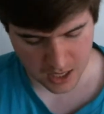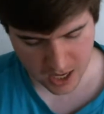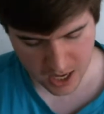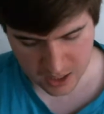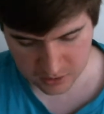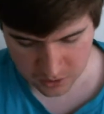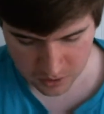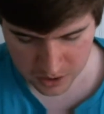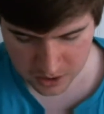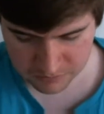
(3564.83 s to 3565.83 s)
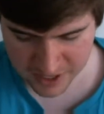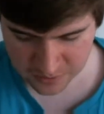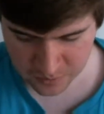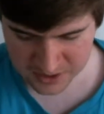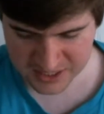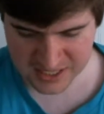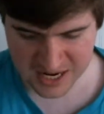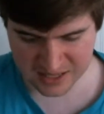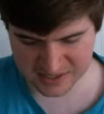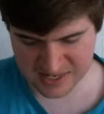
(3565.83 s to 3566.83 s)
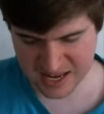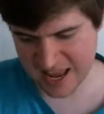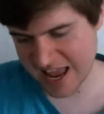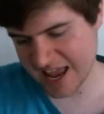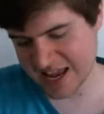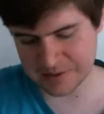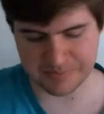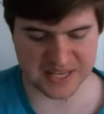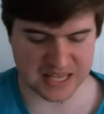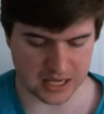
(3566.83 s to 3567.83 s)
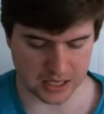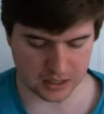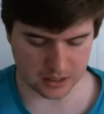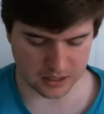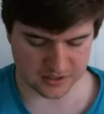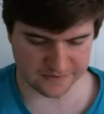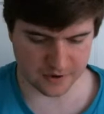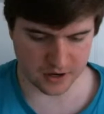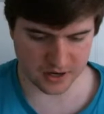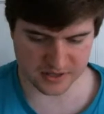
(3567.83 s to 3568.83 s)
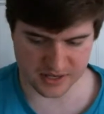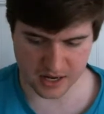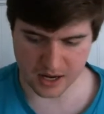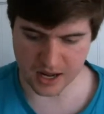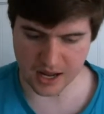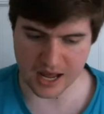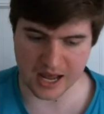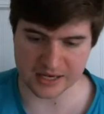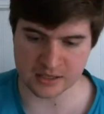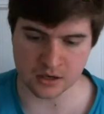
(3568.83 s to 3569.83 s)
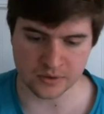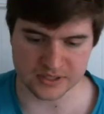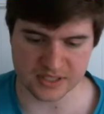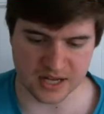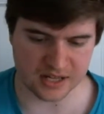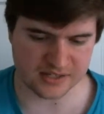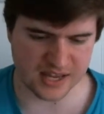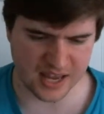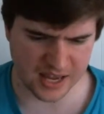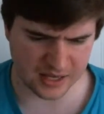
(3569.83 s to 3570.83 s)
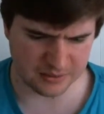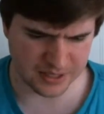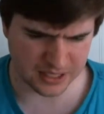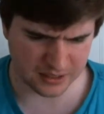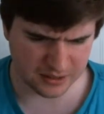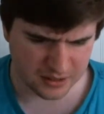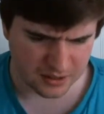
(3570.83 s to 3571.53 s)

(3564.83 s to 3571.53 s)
Uh, Laura, red one did not say A and P. As far as I know, it did not say A and P.